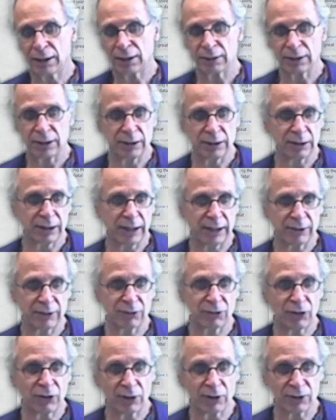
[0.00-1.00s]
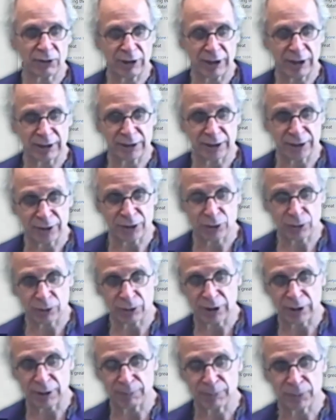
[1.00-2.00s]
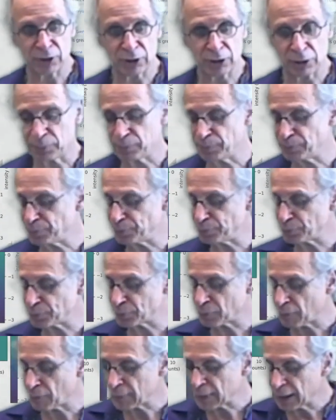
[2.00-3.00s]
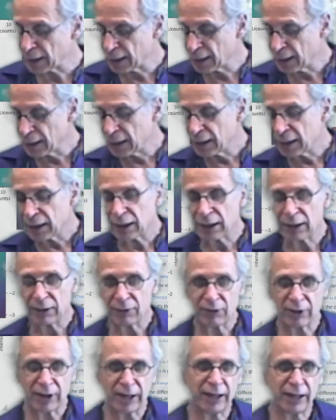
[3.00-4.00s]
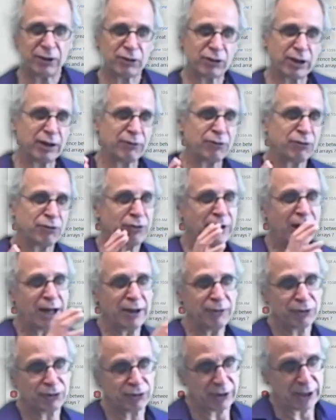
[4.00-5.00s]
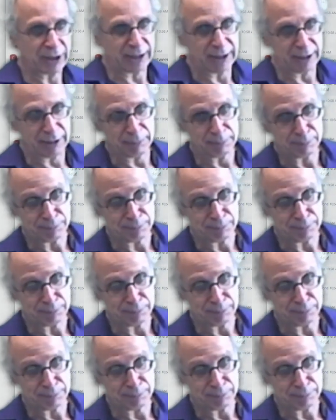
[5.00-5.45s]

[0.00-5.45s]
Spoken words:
it has fast access to them. So in the HF5 file,